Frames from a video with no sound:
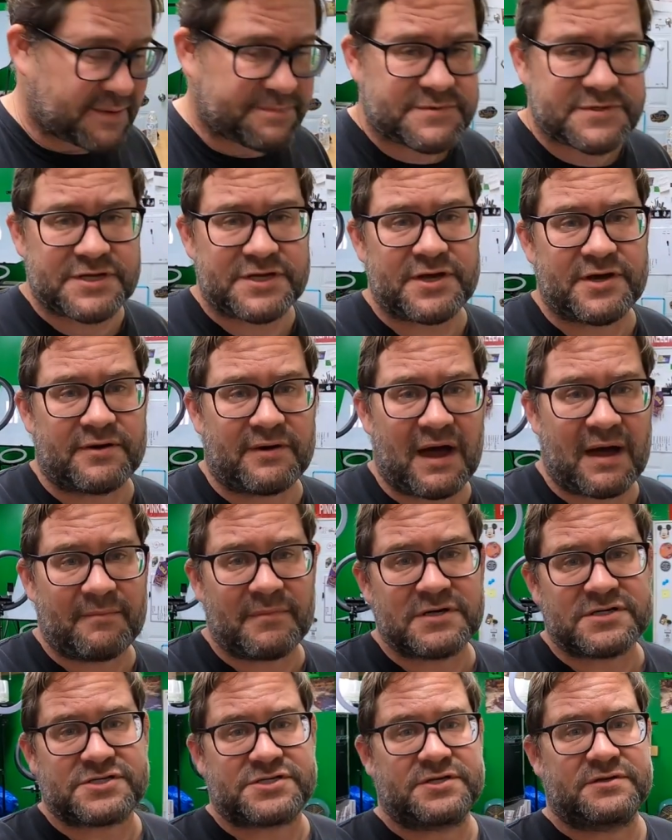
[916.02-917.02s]
up to you. How
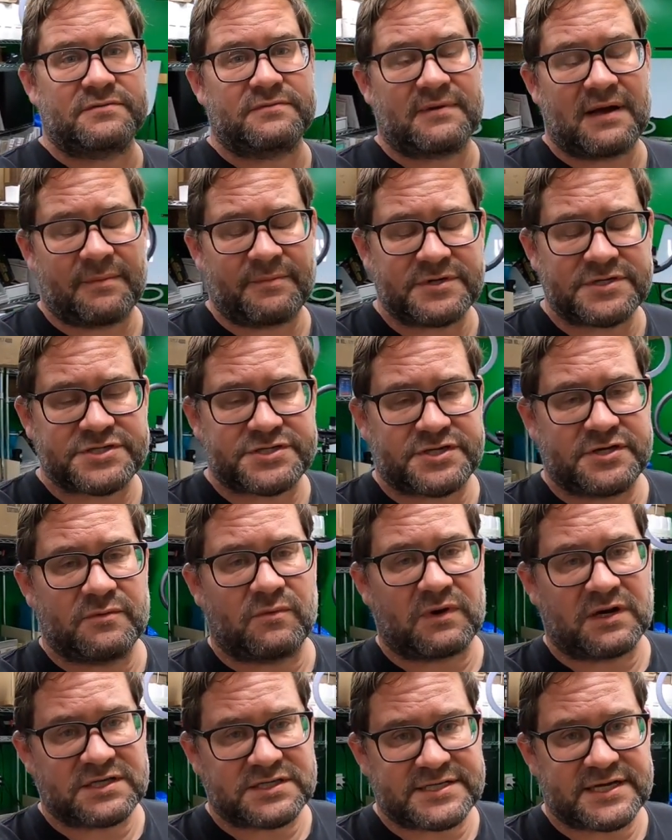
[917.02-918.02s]
much do you, how much do you
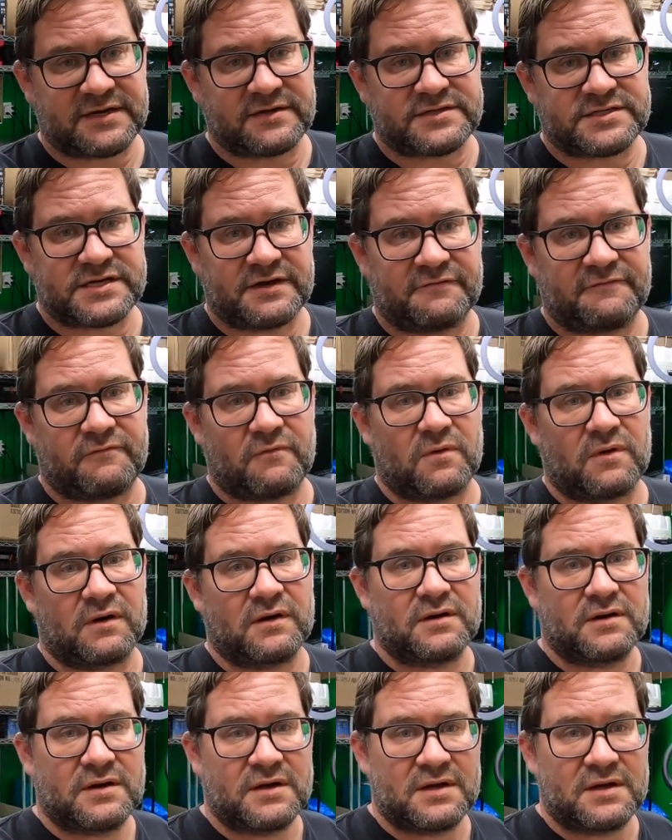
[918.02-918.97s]
want to sell stuff for?